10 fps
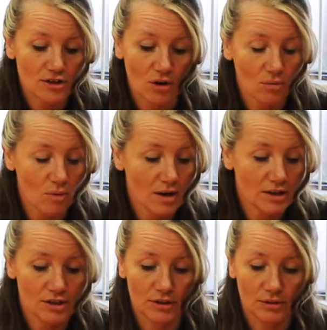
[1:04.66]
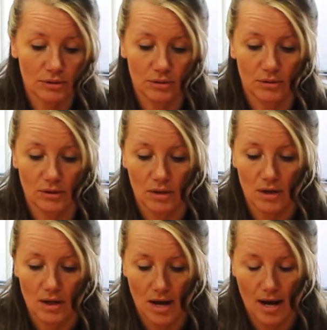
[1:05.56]
don't want to do
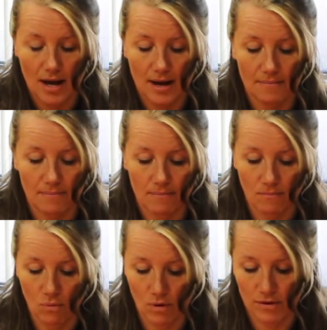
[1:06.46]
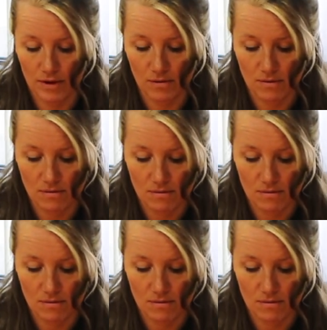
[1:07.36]
more than,